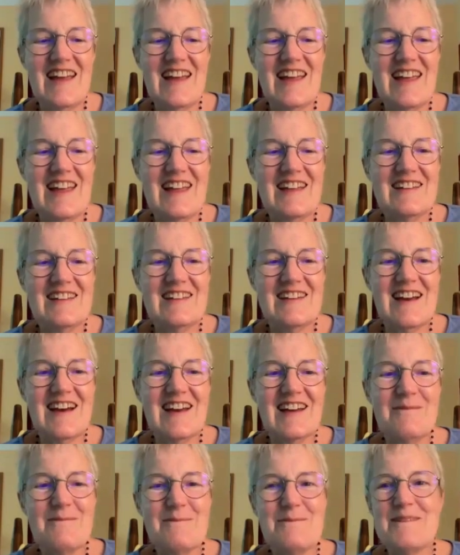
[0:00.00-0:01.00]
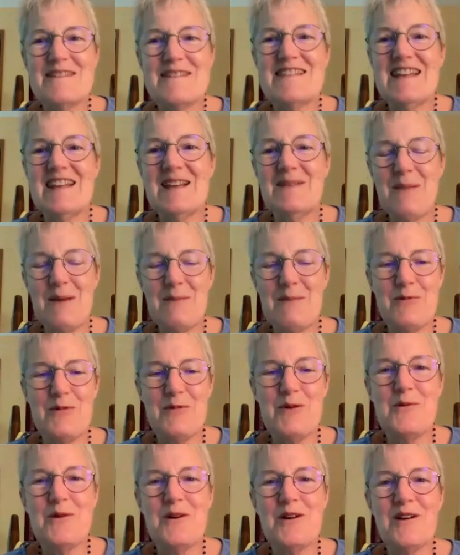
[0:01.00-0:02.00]
And I'm seeing people
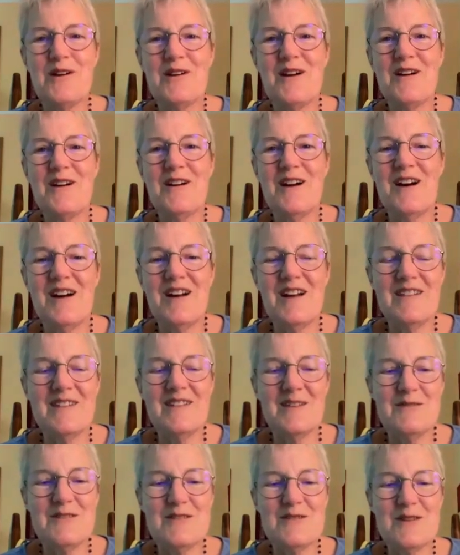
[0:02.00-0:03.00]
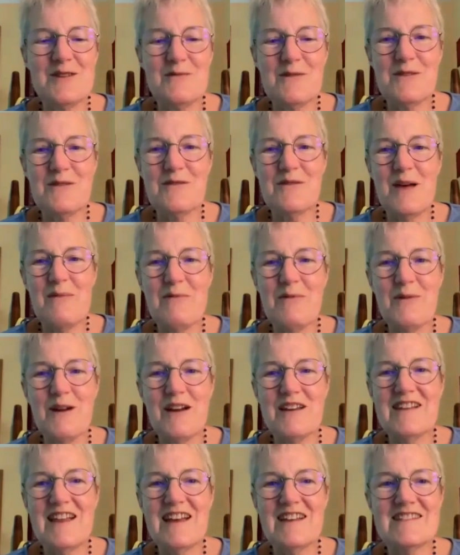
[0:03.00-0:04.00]
who were on the retreat with Lama
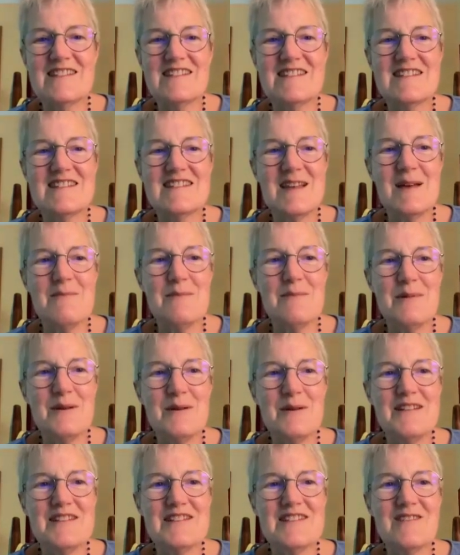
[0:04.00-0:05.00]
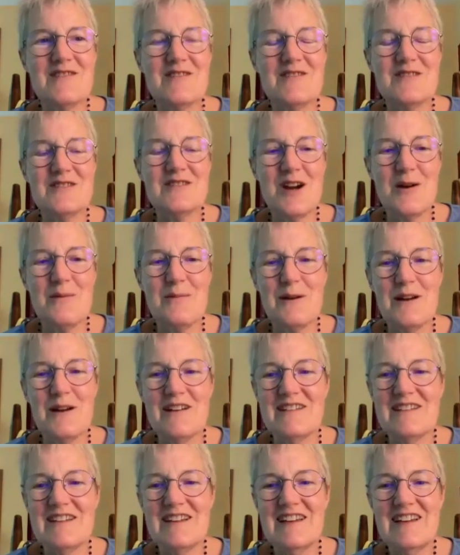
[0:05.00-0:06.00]
Rod last December in Southern Dharma.